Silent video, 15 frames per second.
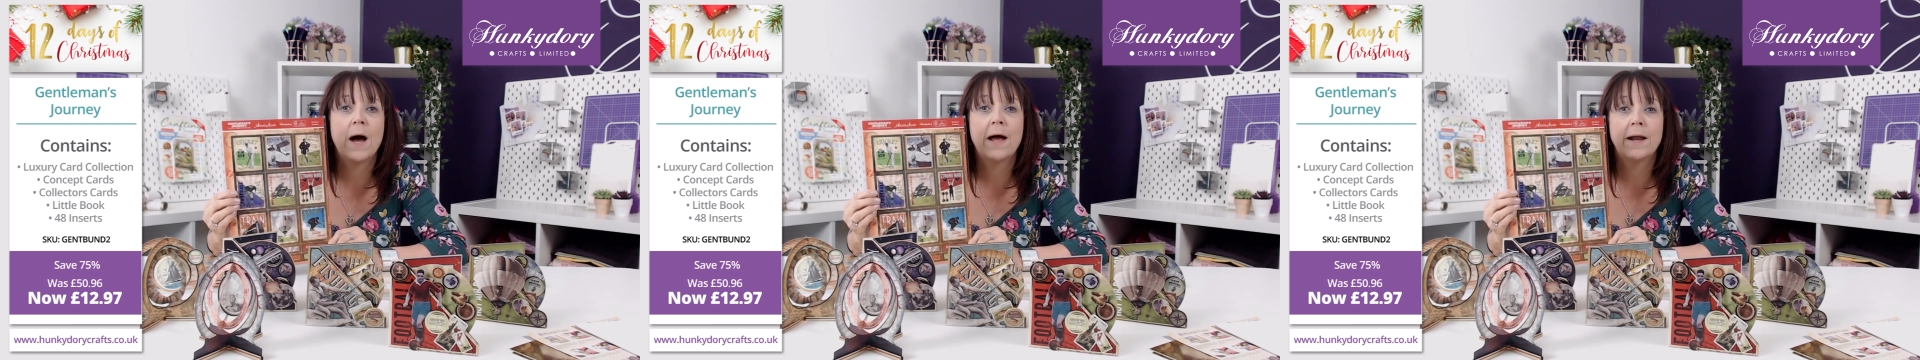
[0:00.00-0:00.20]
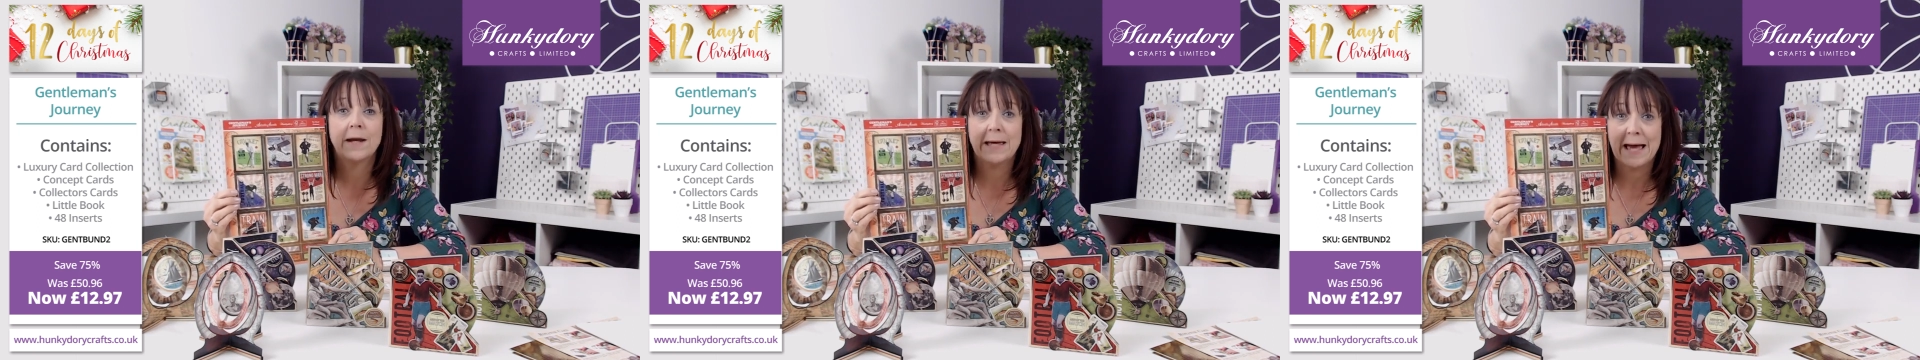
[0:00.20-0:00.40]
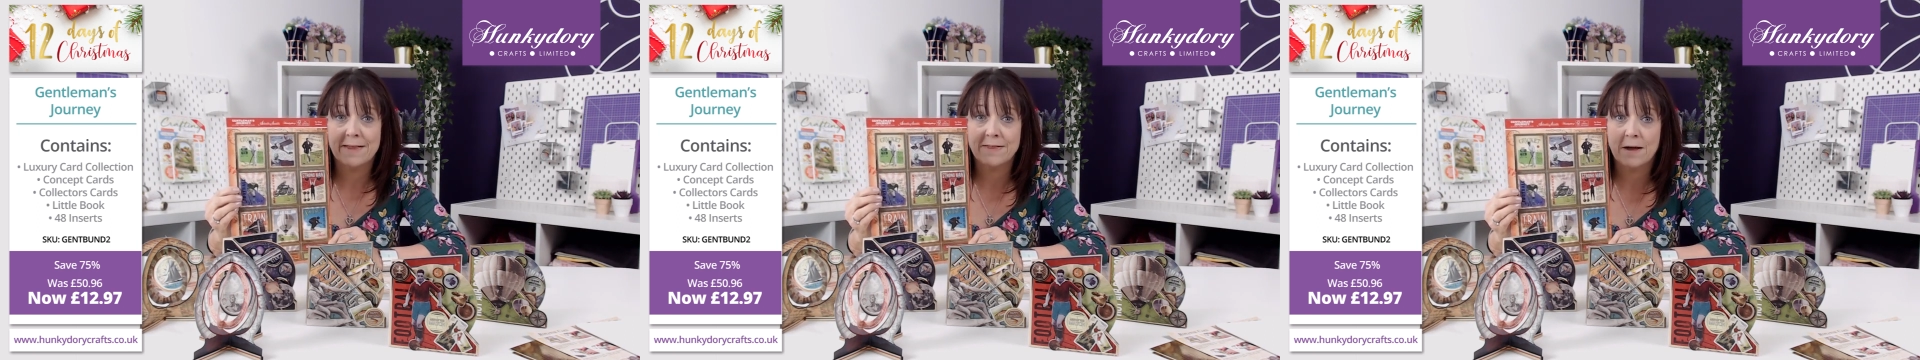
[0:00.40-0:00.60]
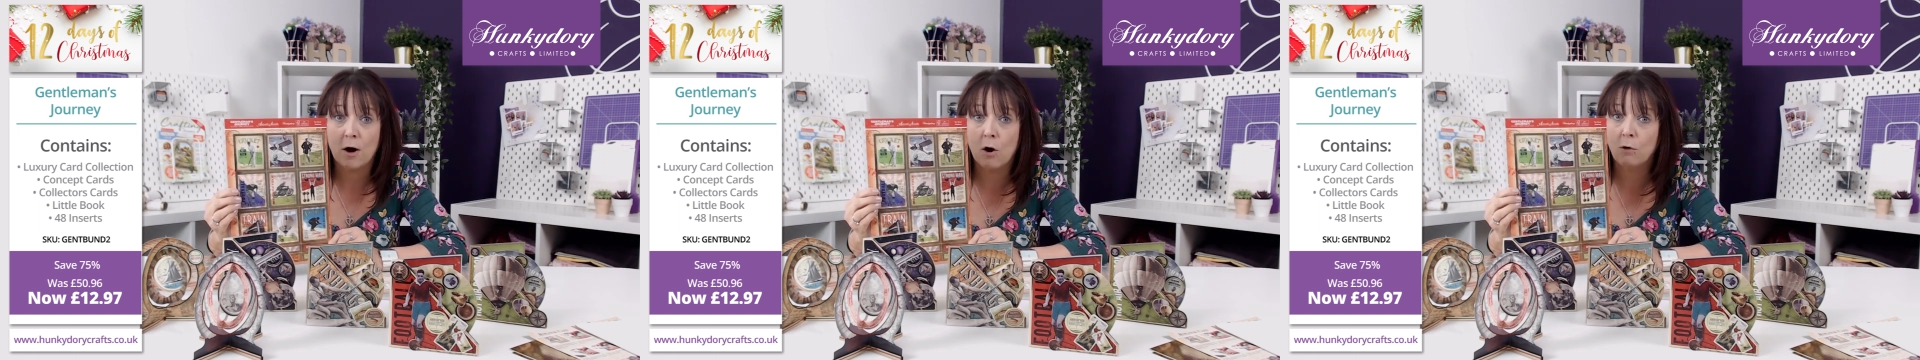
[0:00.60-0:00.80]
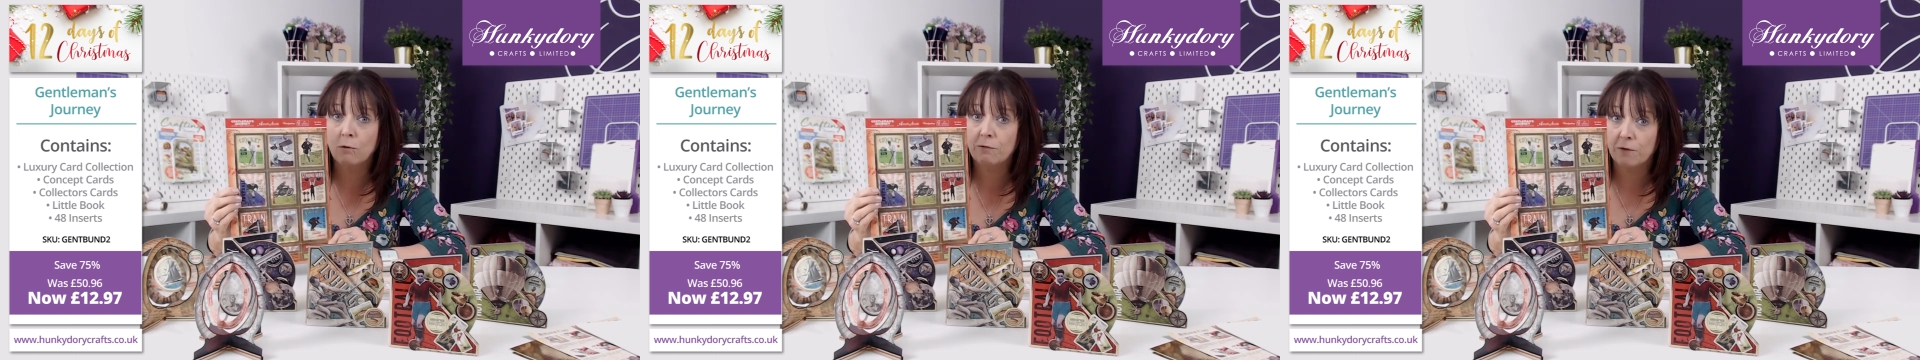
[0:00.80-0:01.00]
and again they're
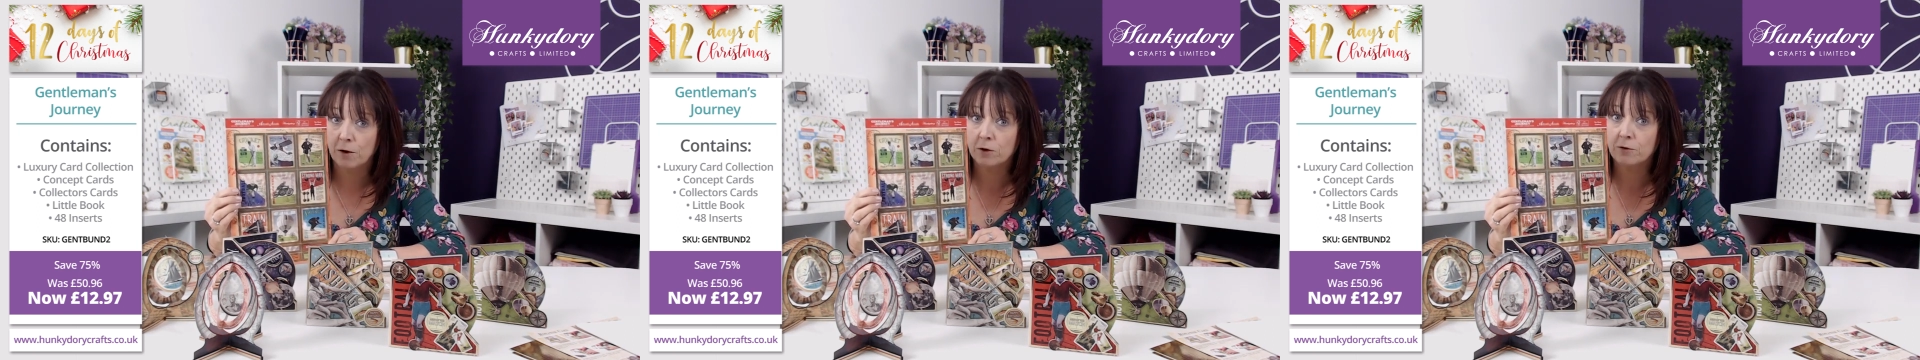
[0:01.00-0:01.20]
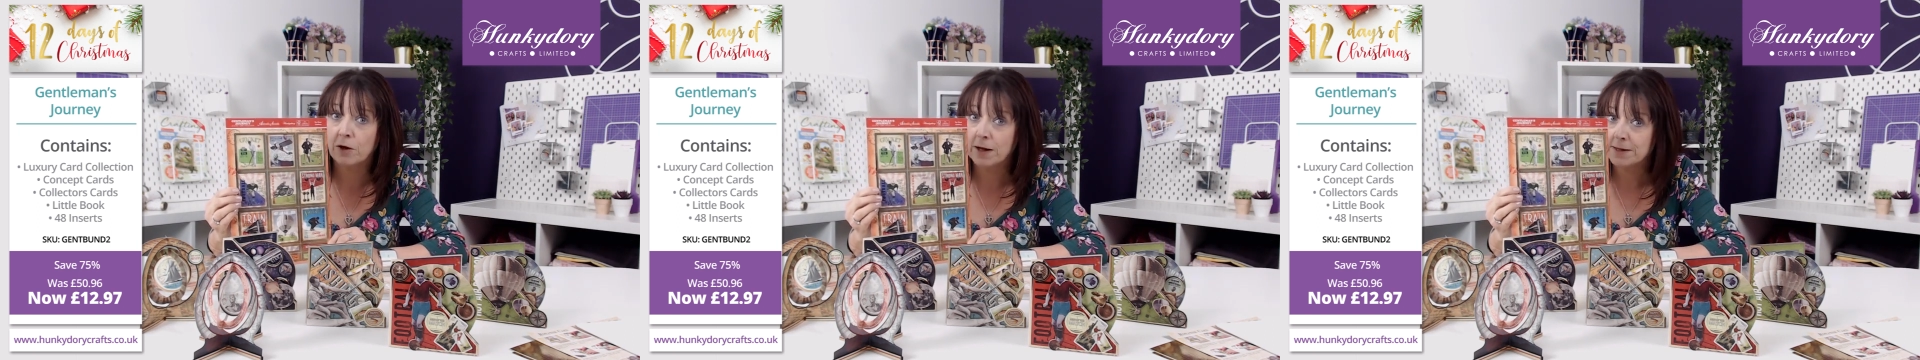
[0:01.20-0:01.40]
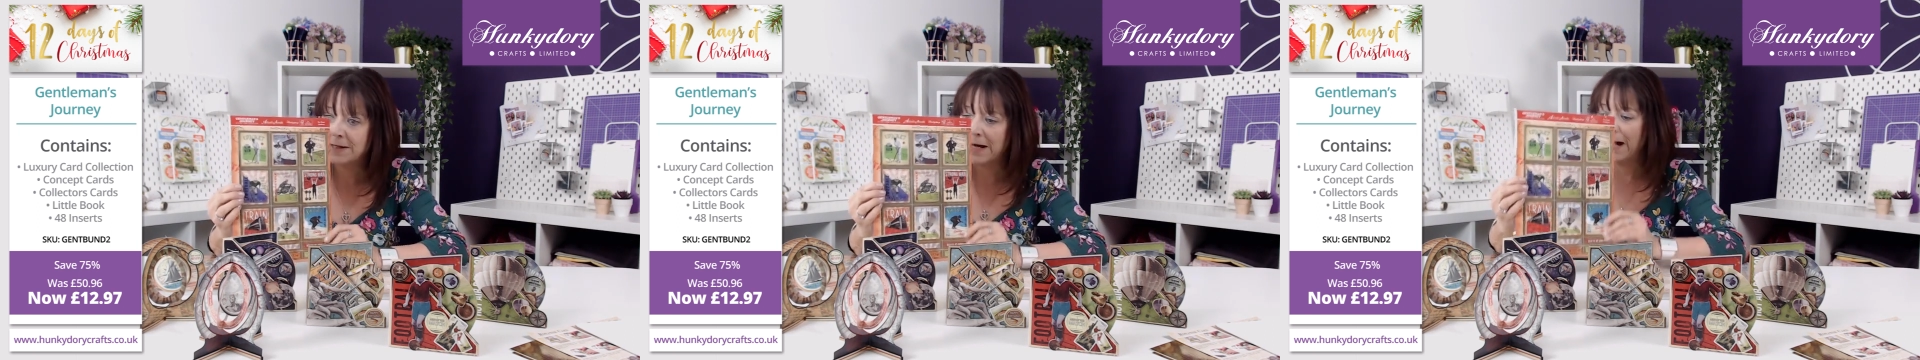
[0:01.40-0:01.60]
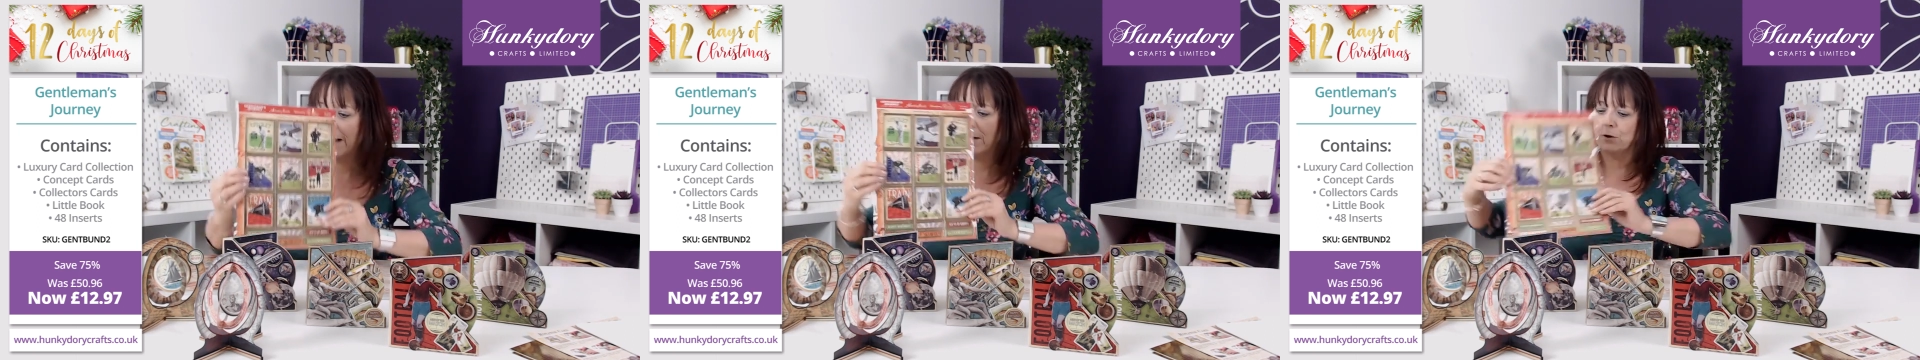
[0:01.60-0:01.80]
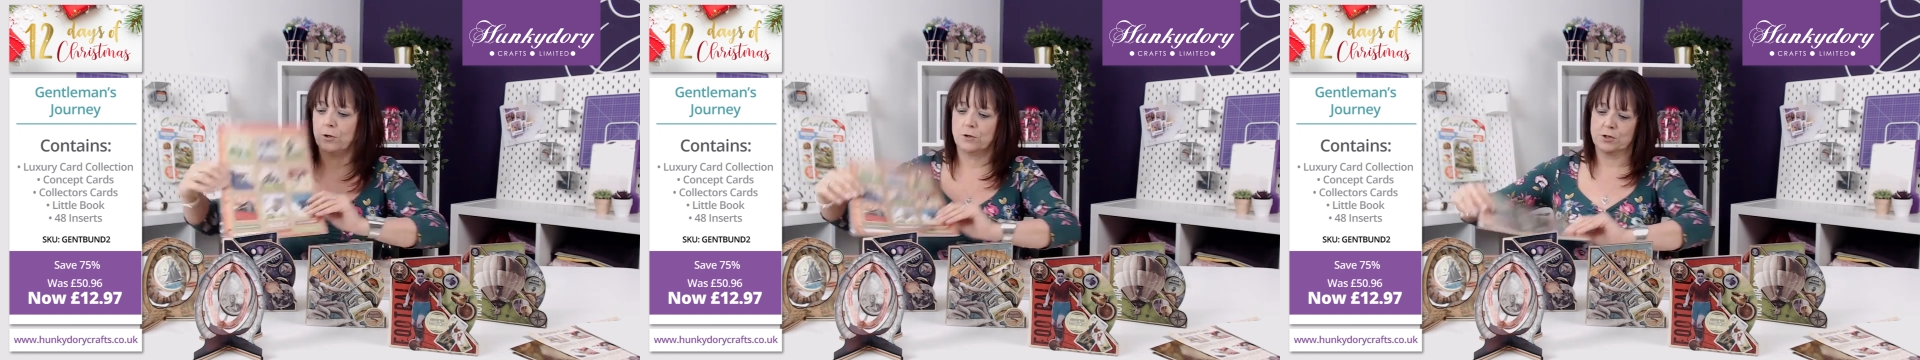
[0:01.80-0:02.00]
all foiled and die
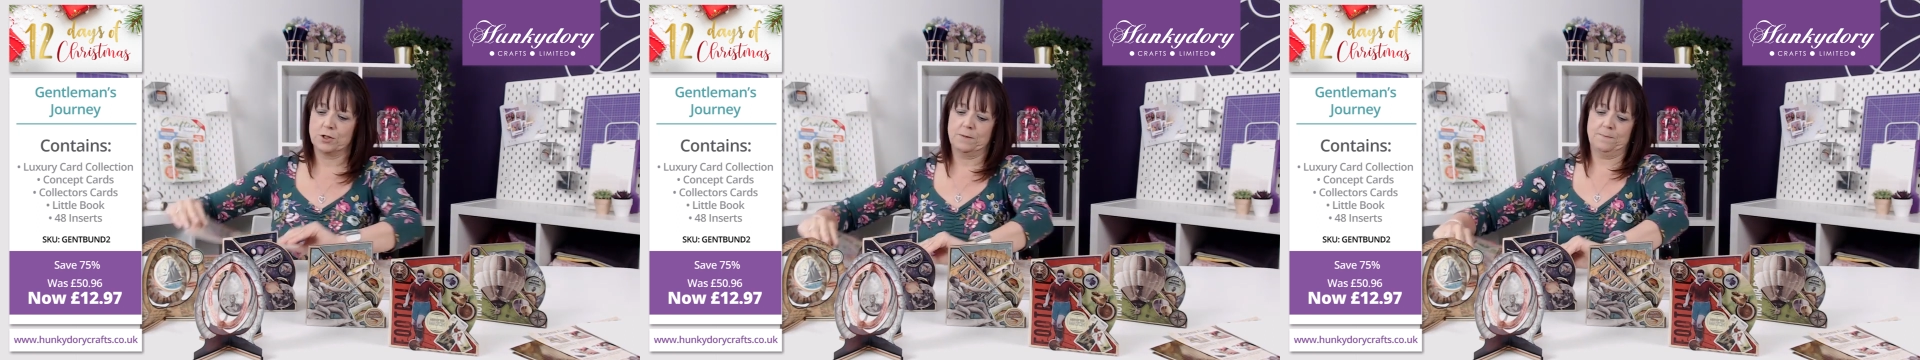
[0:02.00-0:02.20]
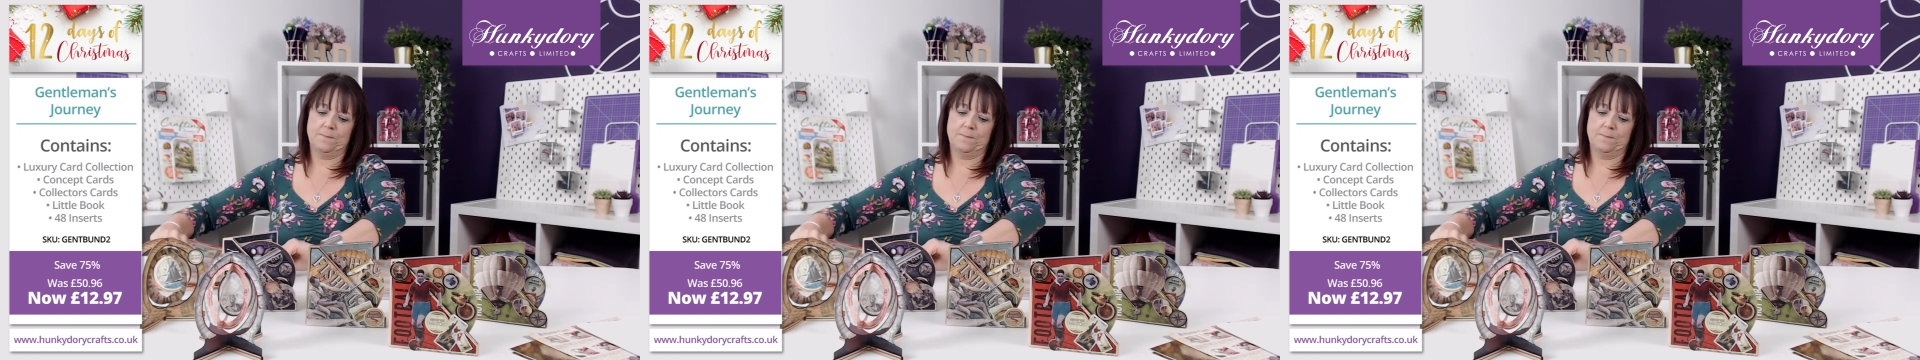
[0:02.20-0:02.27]
cut